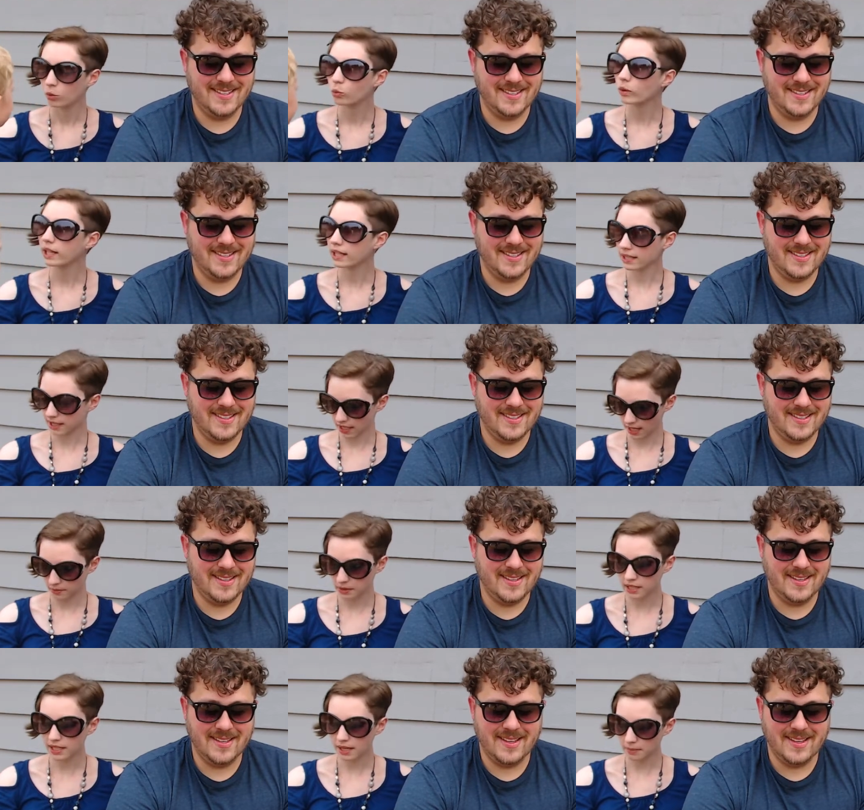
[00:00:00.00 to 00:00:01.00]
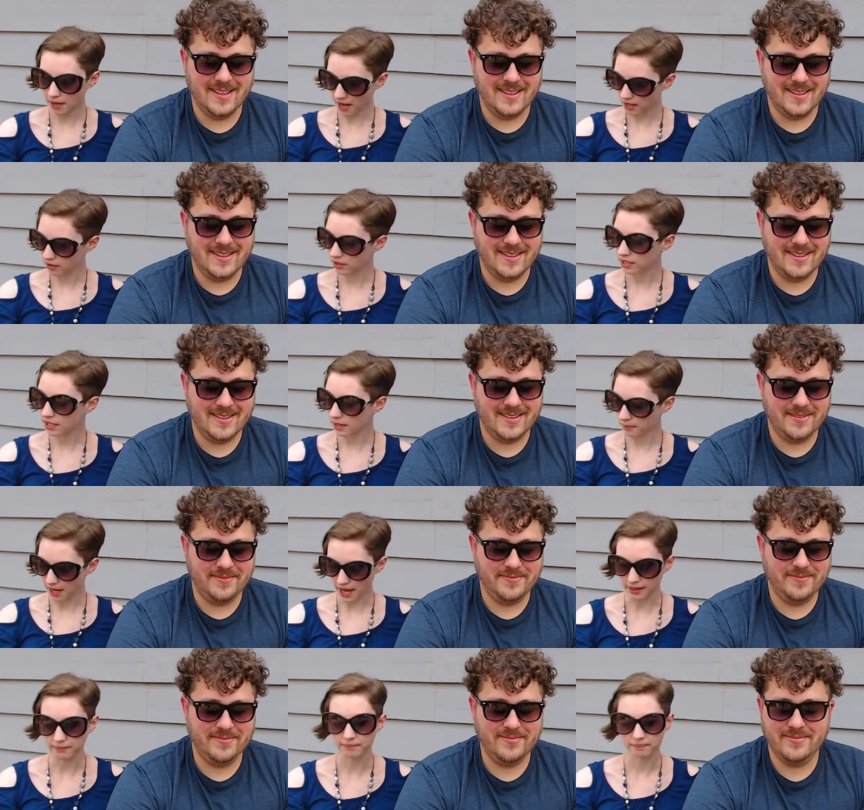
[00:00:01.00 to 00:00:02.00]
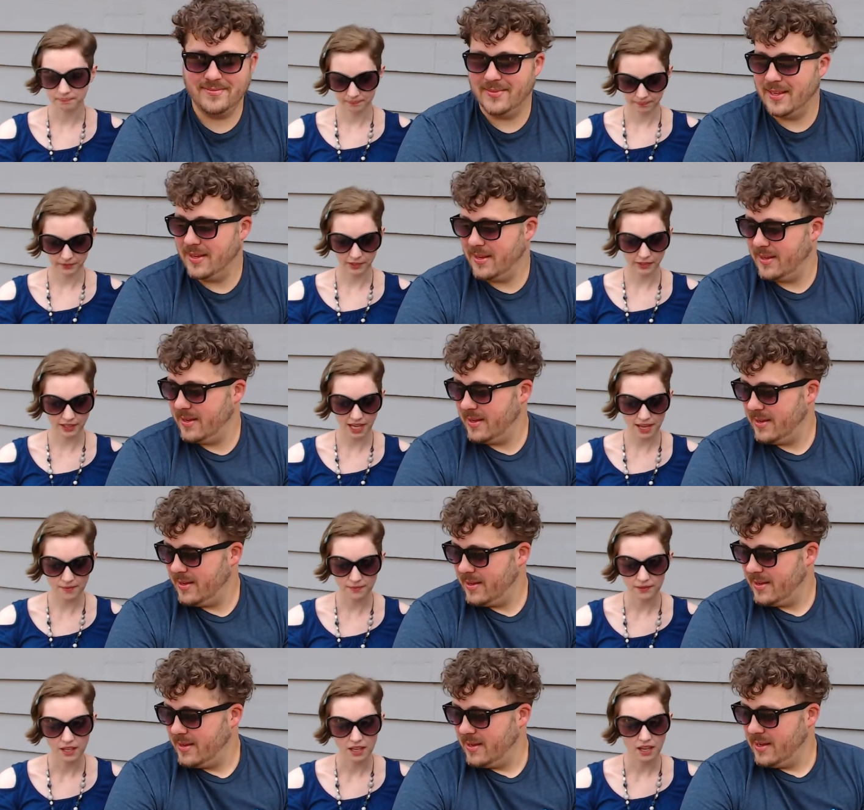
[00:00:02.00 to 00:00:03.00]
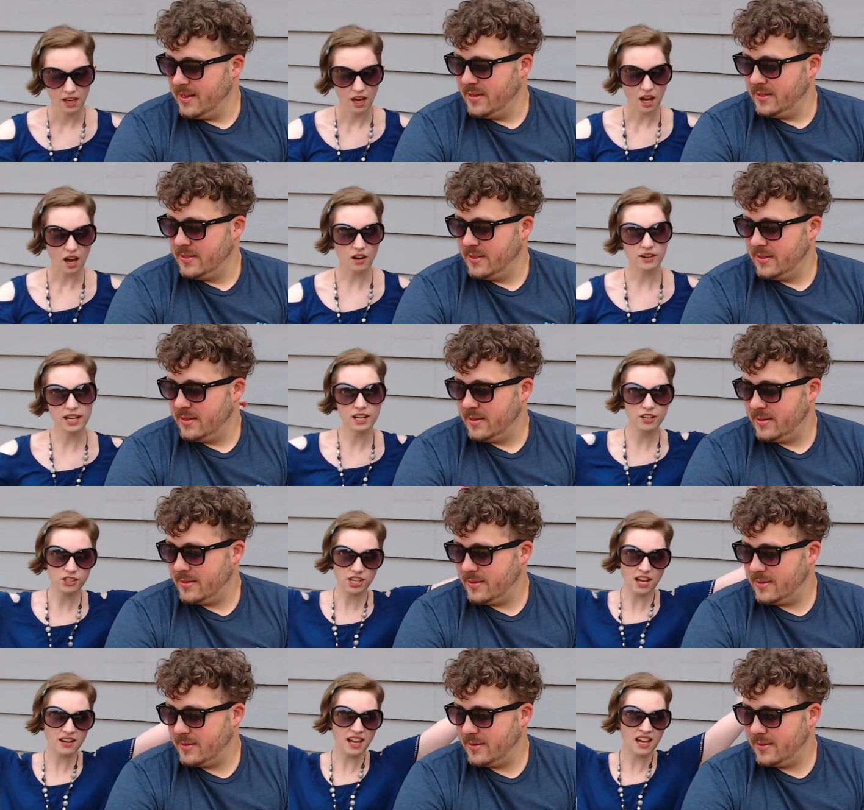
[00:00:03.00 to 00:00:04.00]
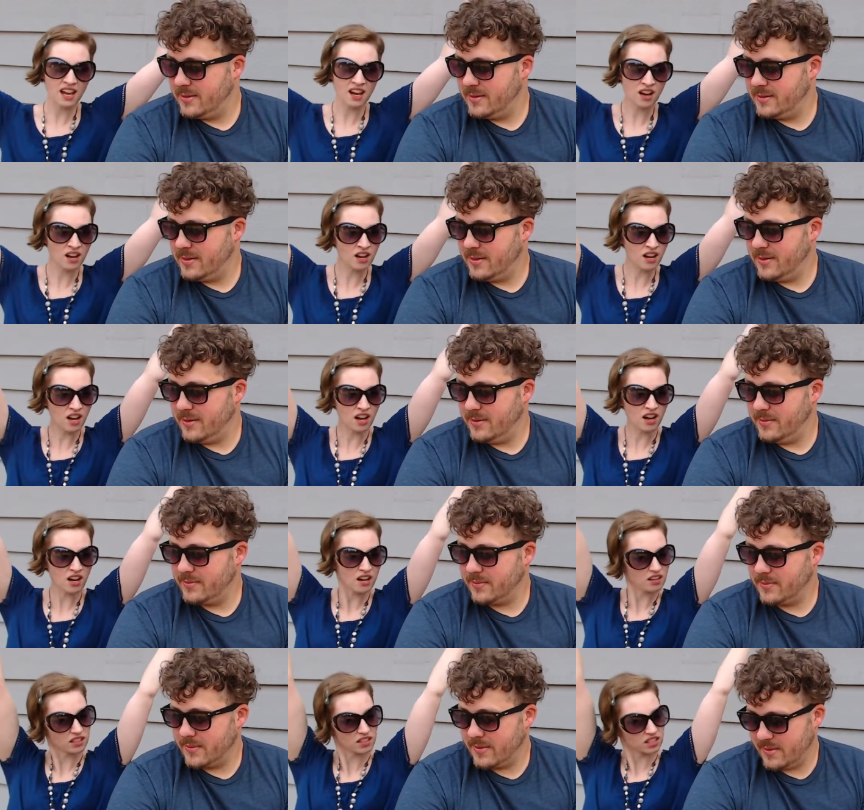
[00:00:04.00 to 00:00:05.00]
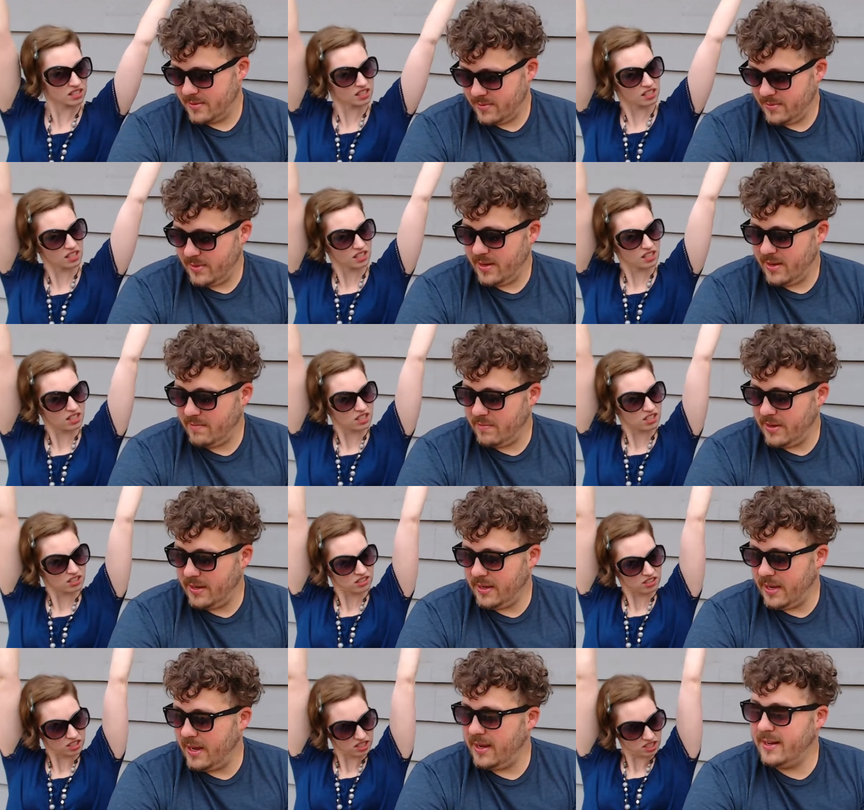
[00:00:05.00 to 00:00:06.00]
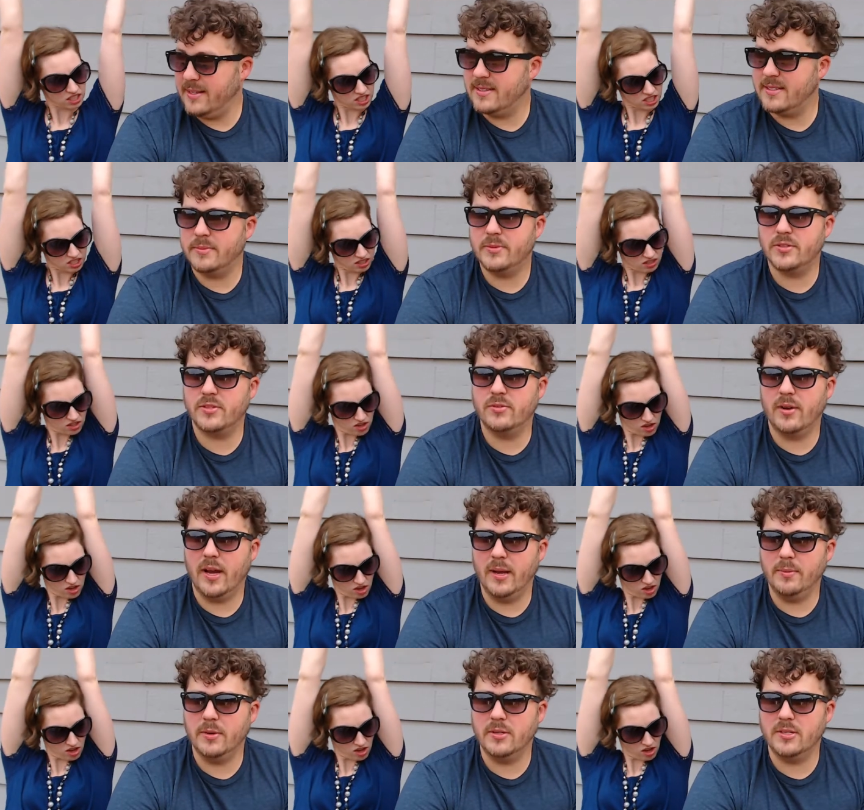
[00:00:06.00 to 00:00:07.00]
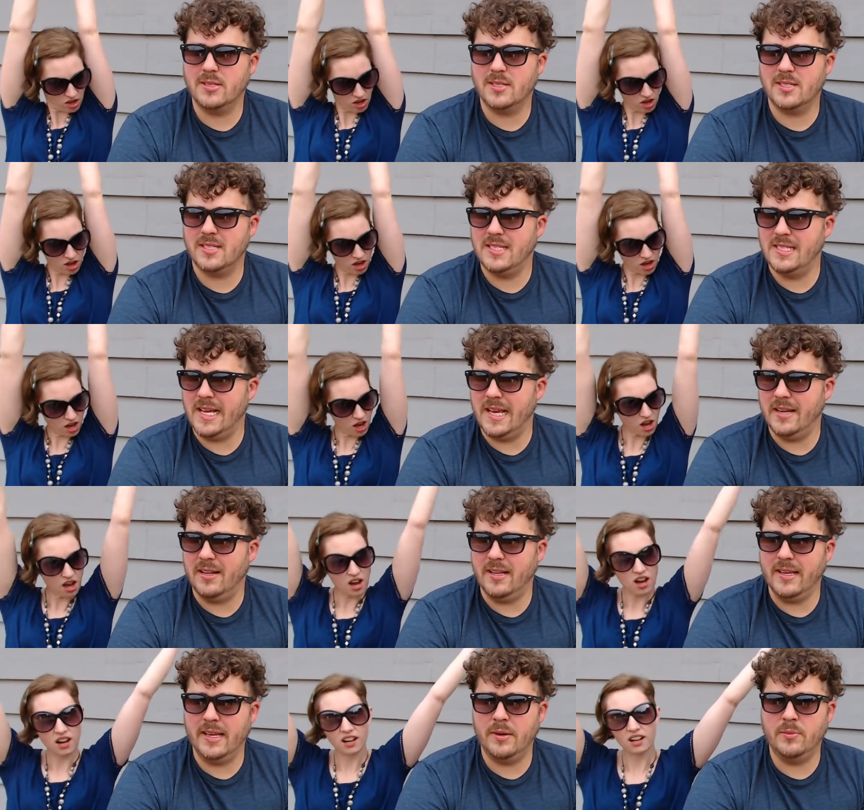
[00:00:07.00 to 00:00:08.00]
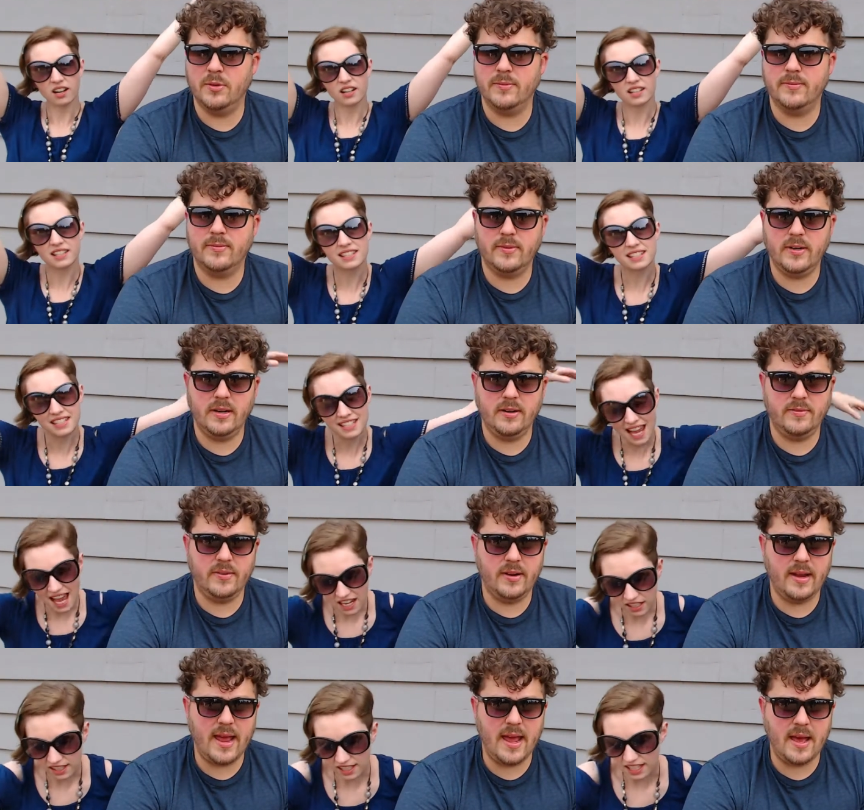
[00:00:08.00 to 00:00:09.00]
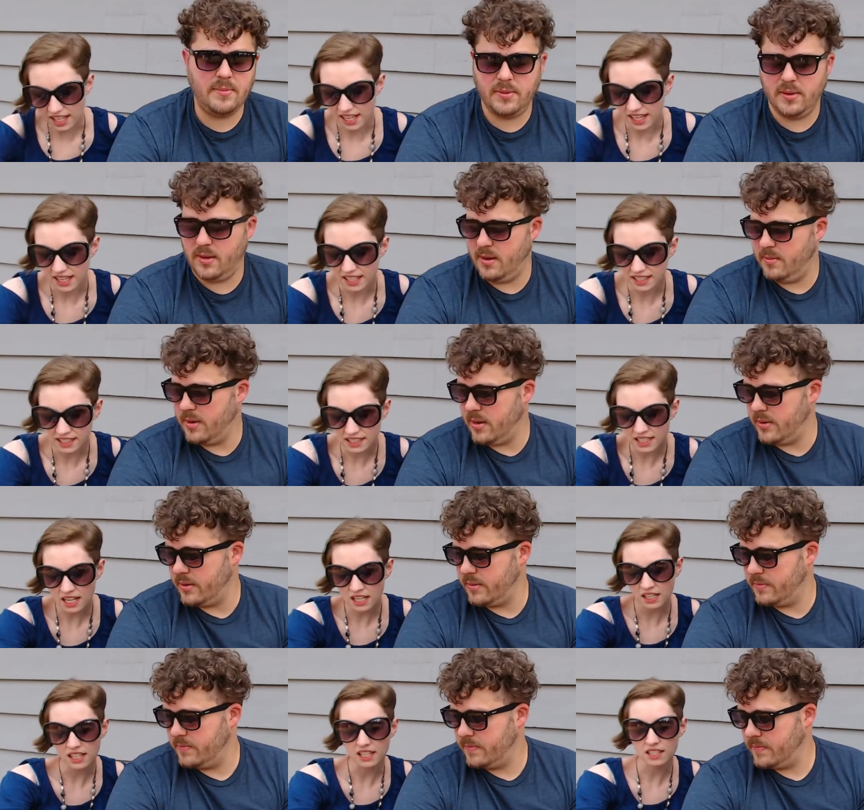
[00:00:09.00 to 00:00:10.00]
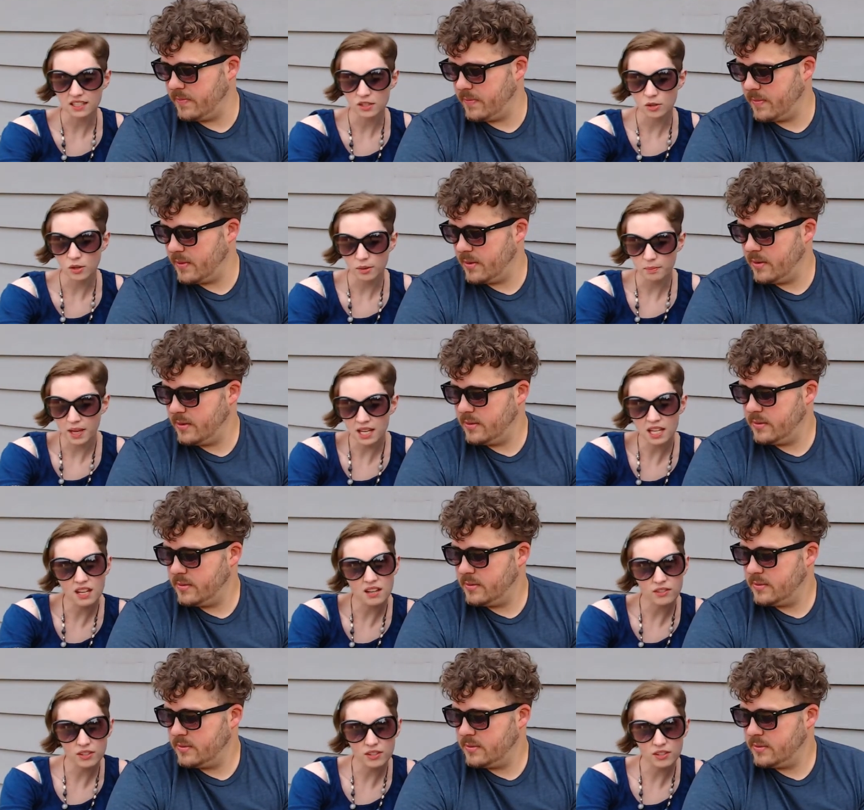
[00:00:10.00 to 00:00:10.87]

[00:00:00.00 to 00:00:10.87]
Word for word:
Speaker 1: when it's time to say bye, you can say bye. All right, our shout outs.
Speaker 2: So we have been gaining subscribers steadily, and we're very, steadily, very happy about steadily.
Speaker 1: it. Steadily. So many of you